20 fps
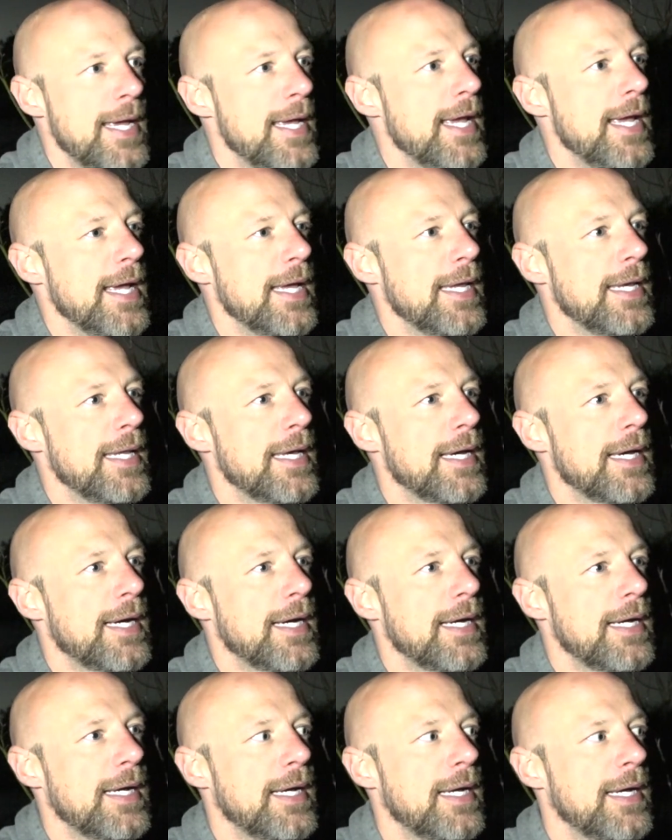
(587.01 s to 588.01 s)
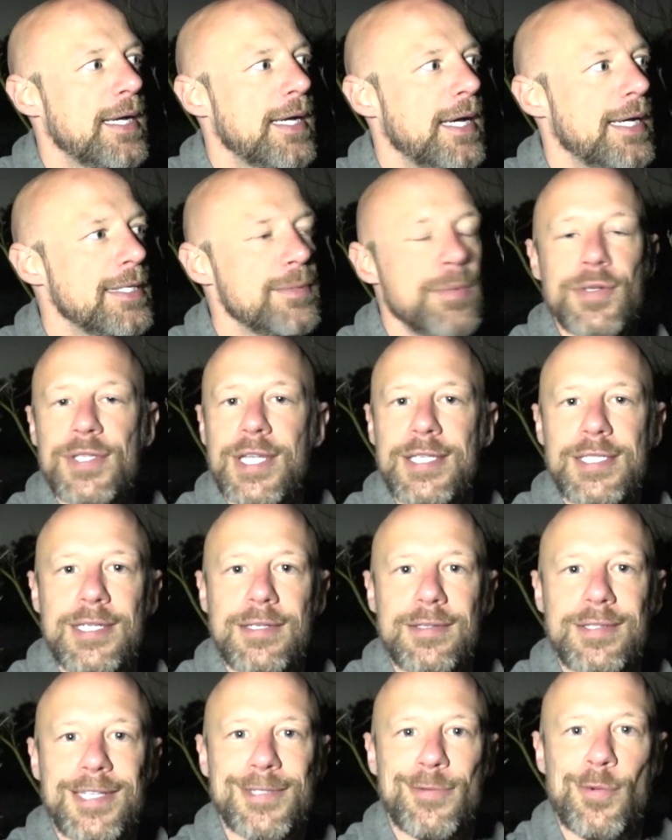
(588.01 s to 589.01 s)
And I suppose that's
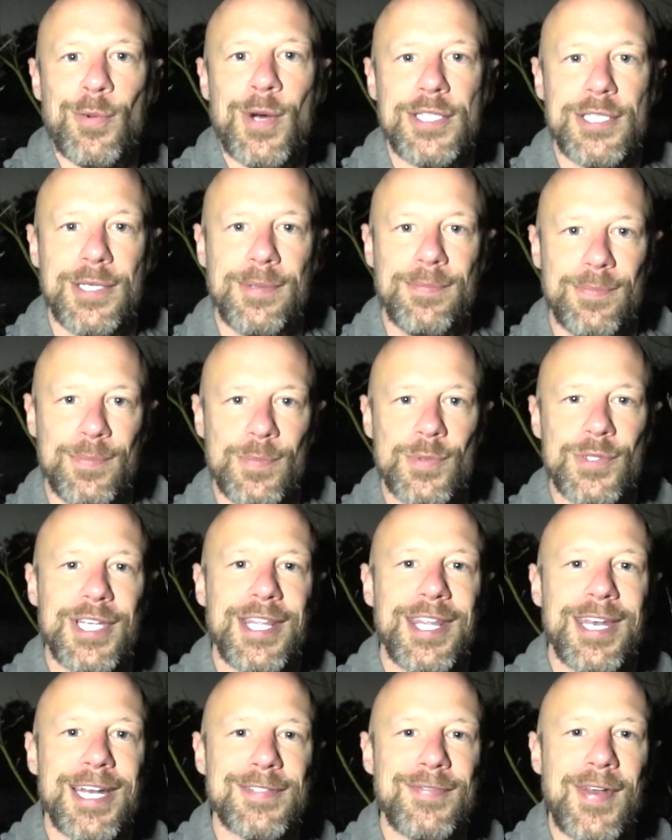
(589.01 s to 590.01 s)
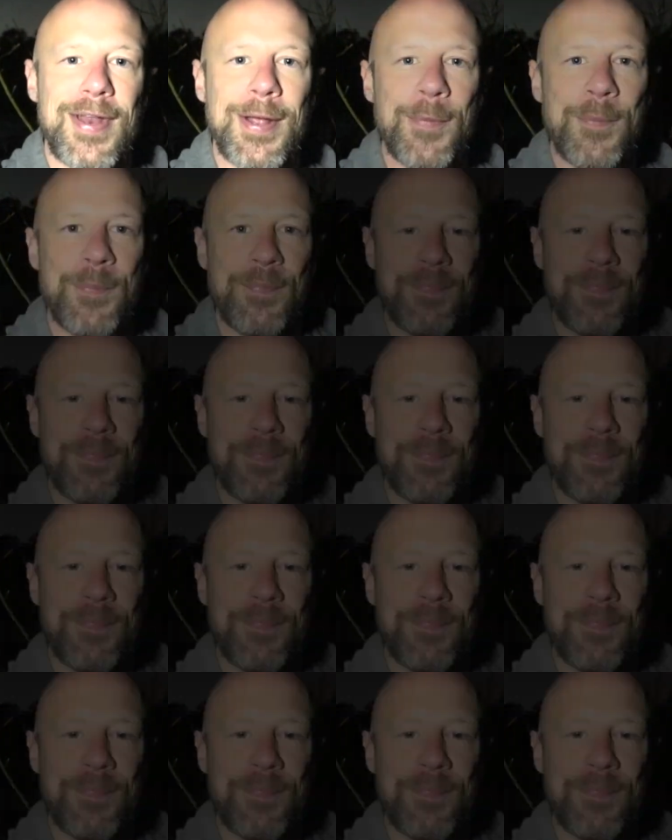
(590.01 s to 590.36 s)
it. Thanks for watching. See you in the next video.